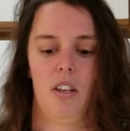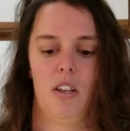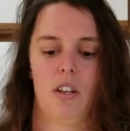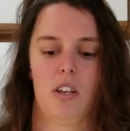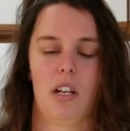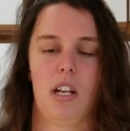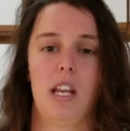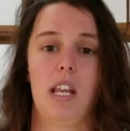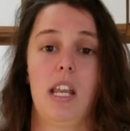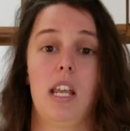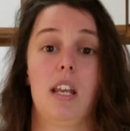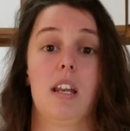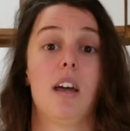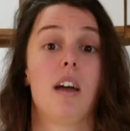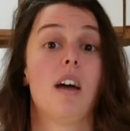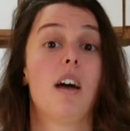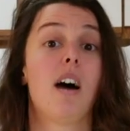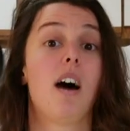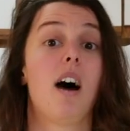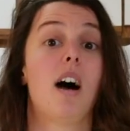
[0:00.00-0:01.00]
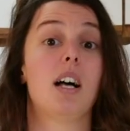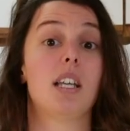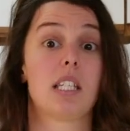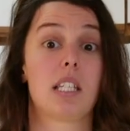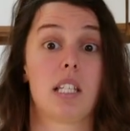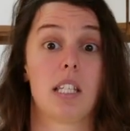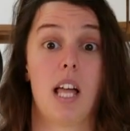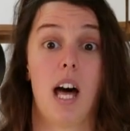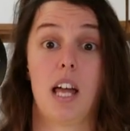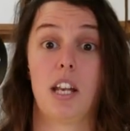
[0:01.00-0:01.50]
Gonna need a
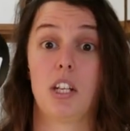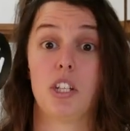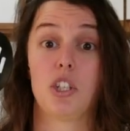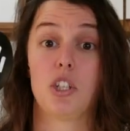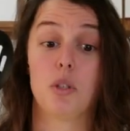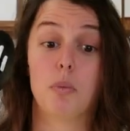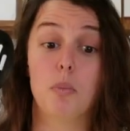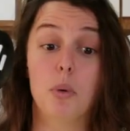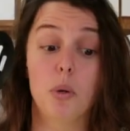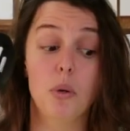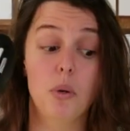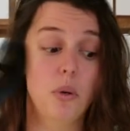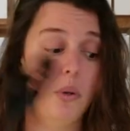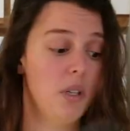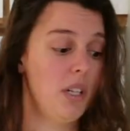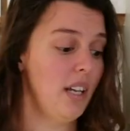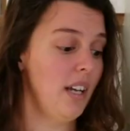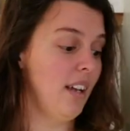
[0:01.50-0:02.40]
slotted spoon.